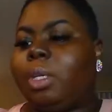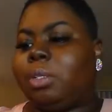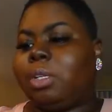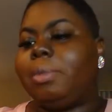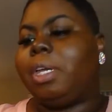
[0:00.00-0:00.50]

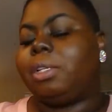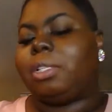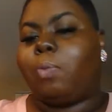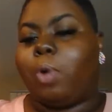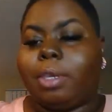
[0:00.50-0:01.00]
something else
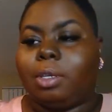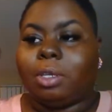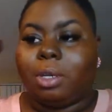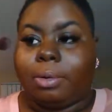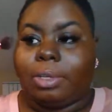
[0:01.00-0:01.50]
I want you
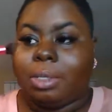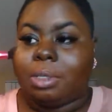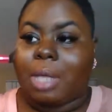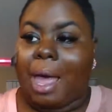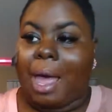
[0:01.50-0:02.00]
to notice
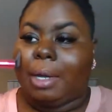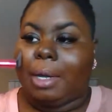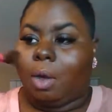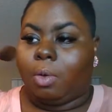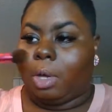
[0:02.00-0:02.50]
is I
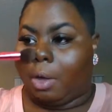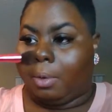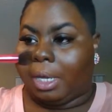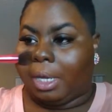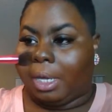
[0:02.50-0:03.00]
don't
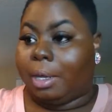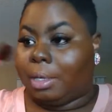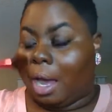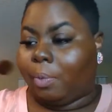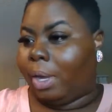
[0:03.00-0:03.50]
go in
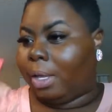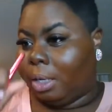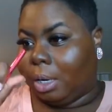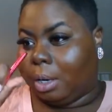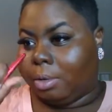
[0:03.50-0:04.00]

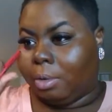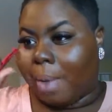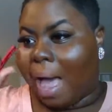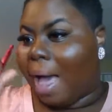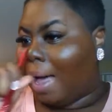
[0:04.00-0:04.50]
directly under
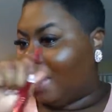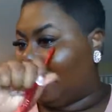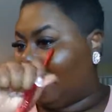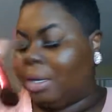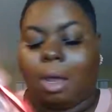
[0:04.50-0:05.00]
my eye
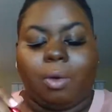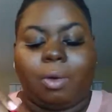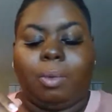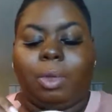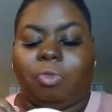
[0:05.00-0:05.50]
any
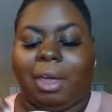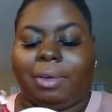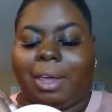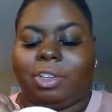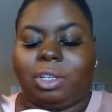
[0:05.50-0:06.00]
longer with
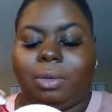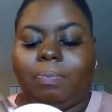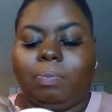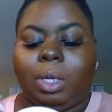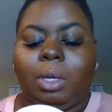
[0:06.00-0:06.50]
foundation.